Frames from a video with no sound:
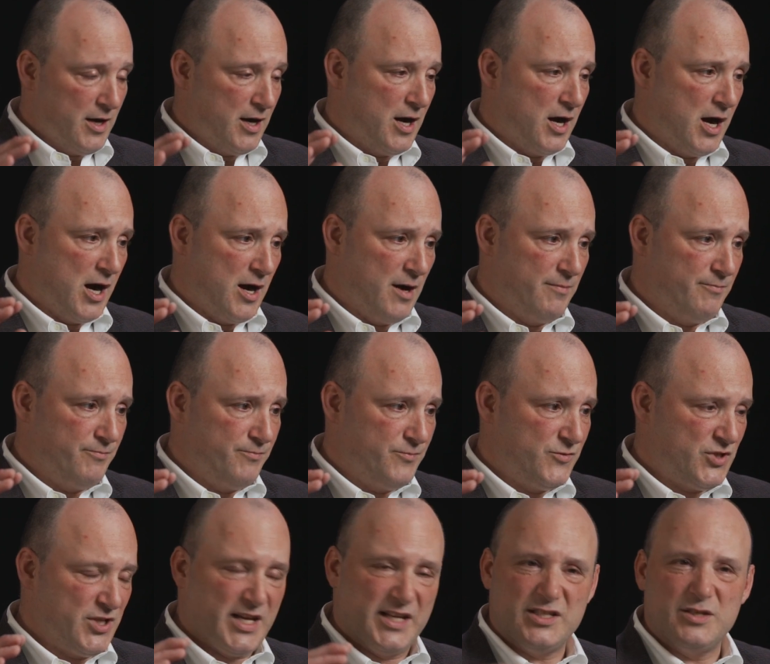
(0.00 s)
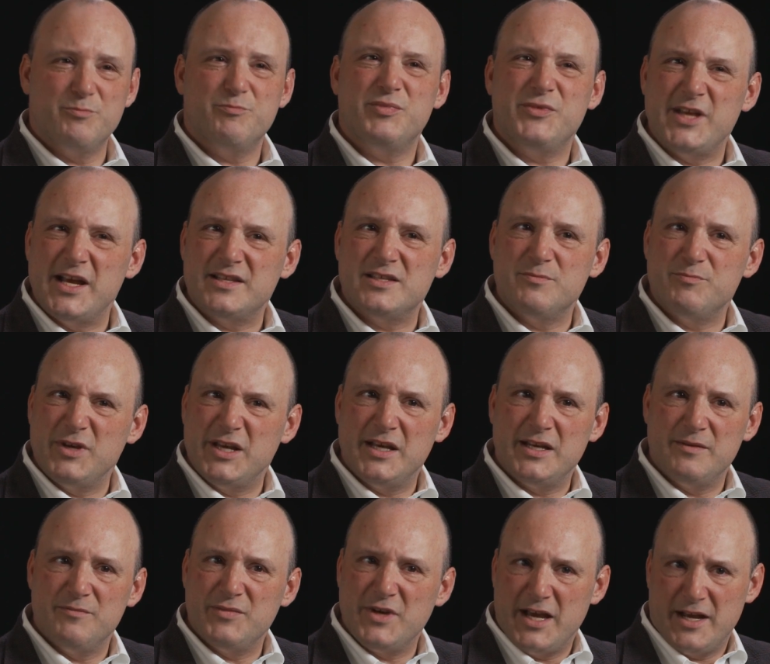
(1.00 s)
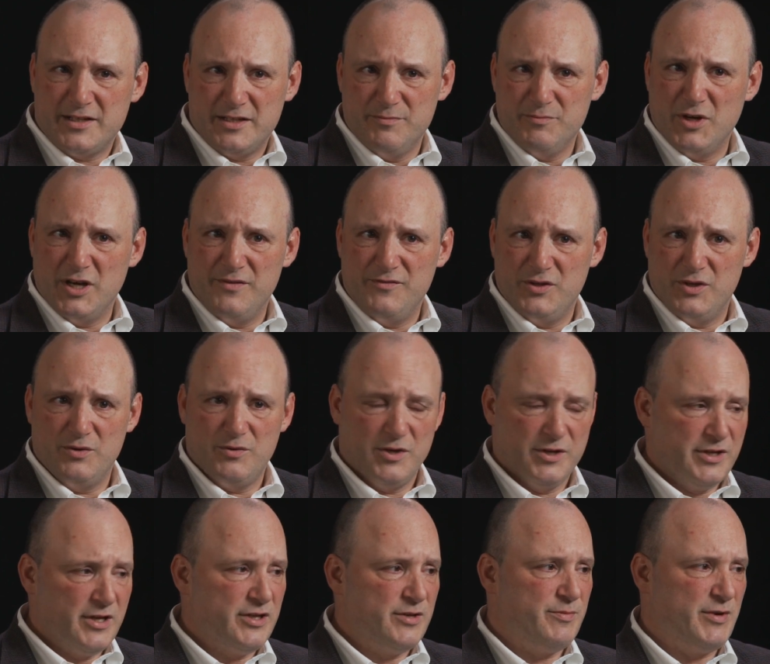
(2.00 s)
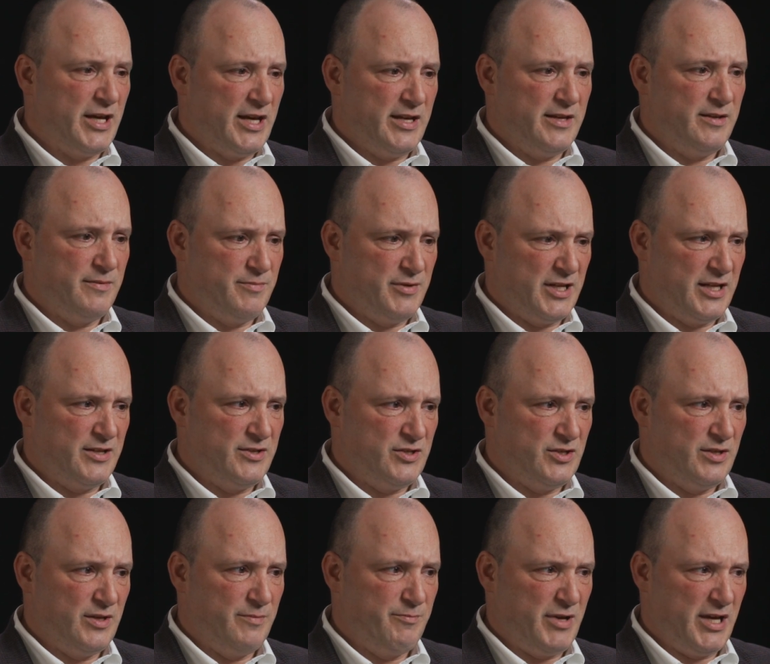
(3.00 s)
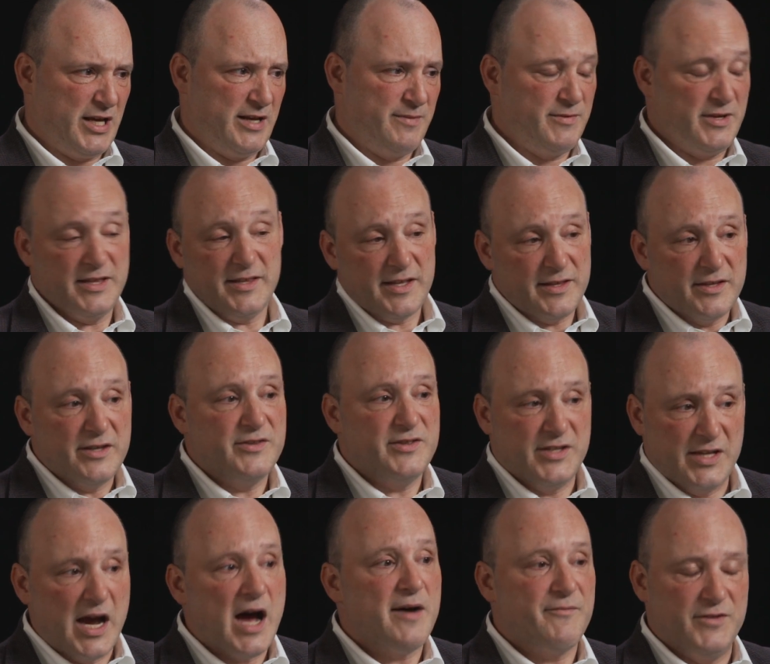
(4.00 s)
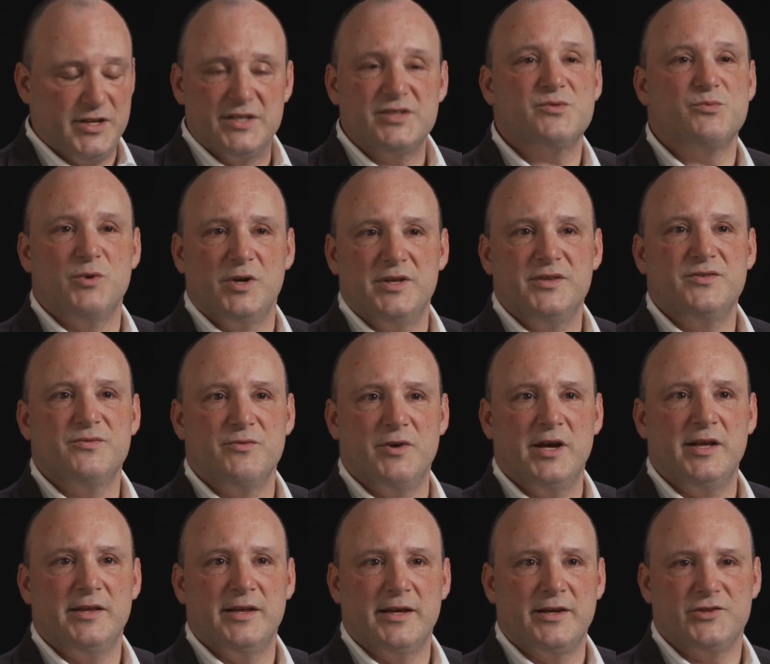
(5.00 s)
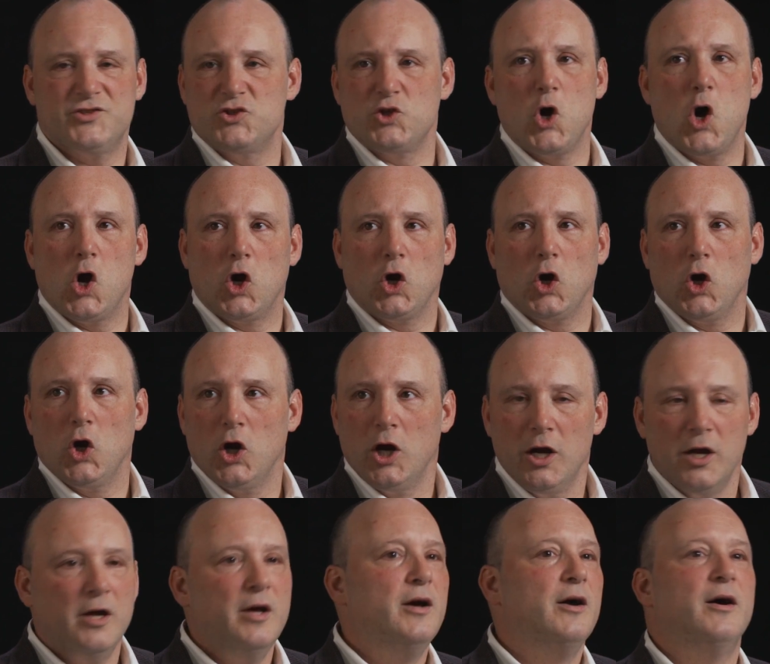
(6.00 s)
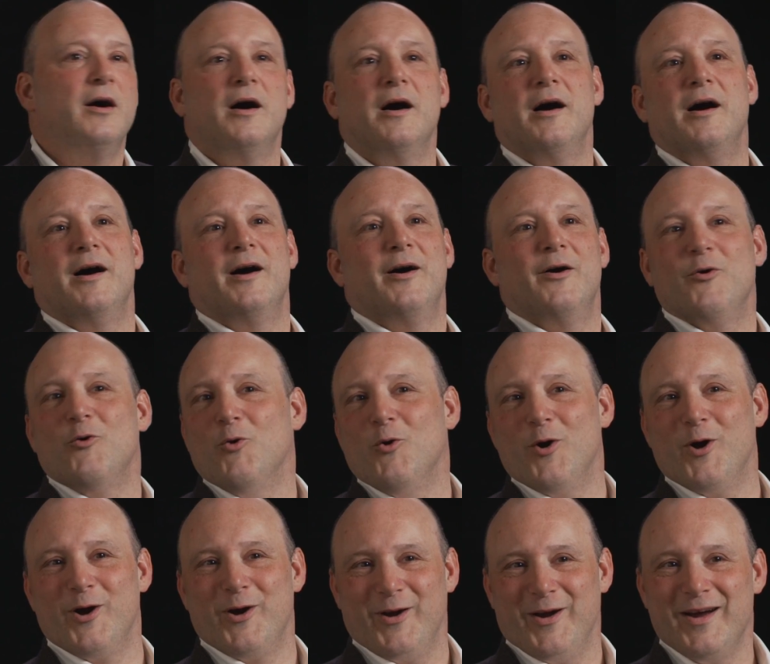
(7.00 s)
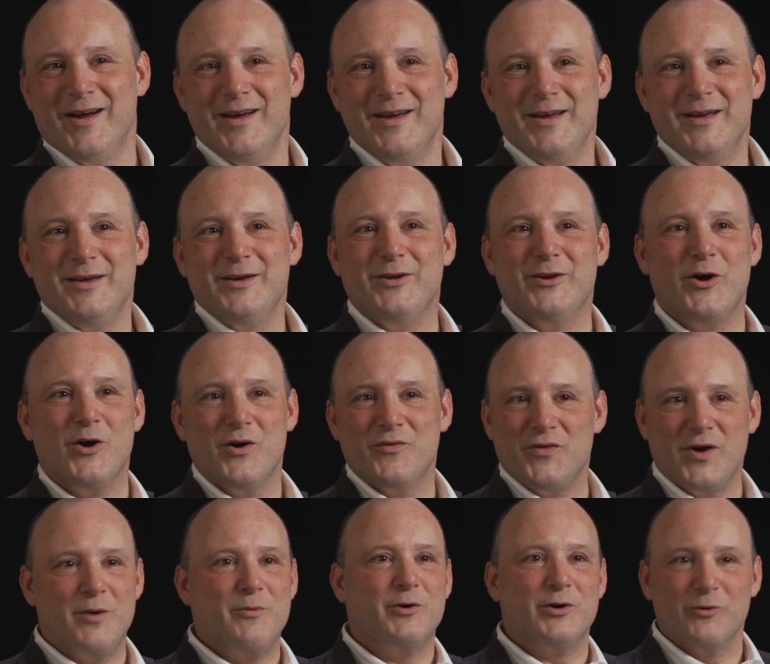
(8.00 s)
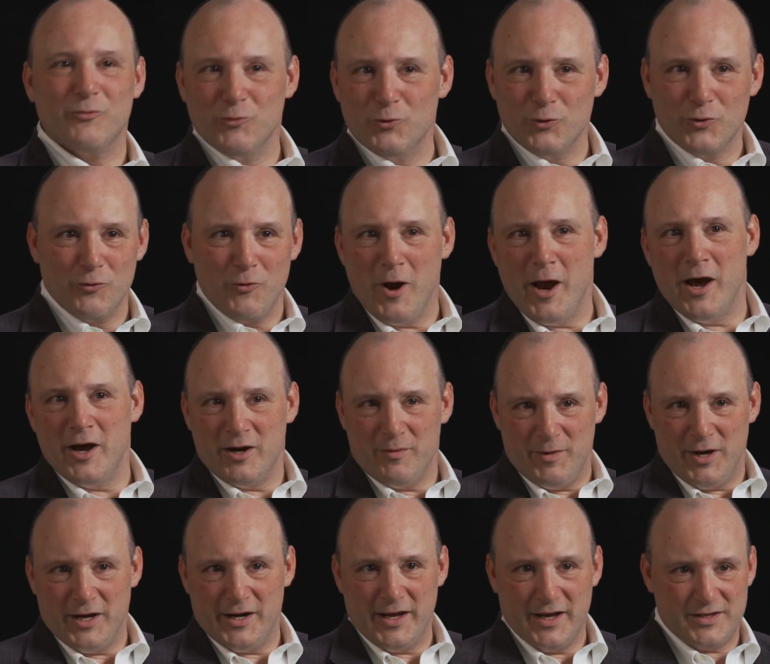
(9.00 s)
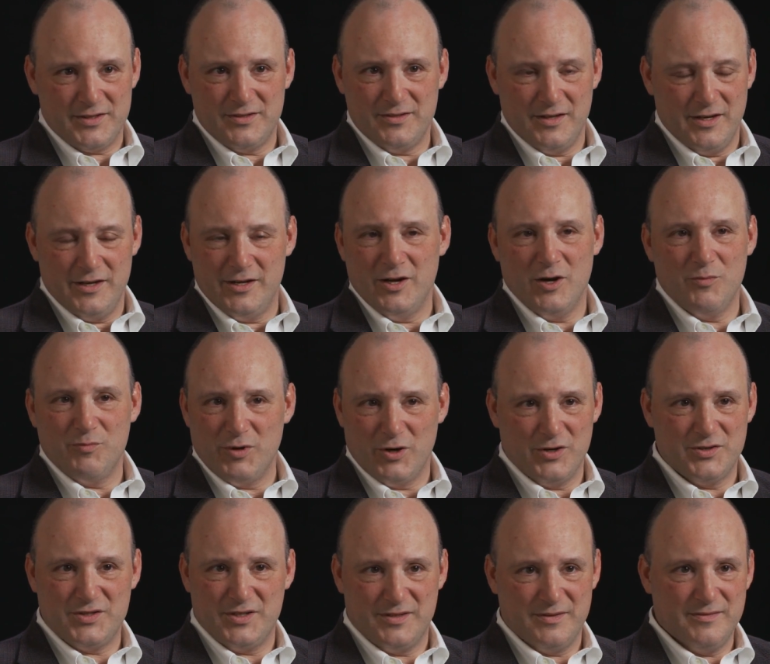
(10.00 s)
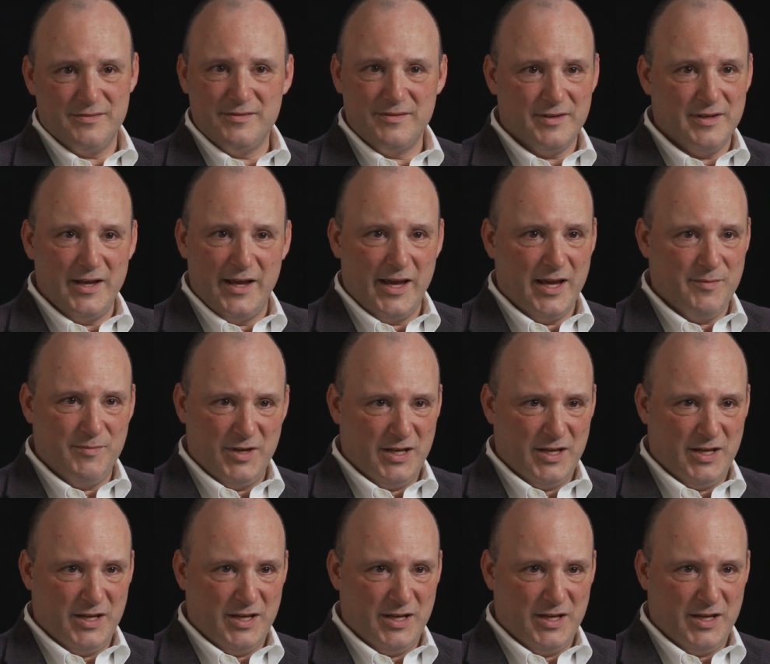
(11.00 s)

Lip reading: So that's a bad impact in my view. Another bad, potentially a bad impact, then the obvious ones, right? Like a stalker, or, you know, if I want to root around about X, you know, person A,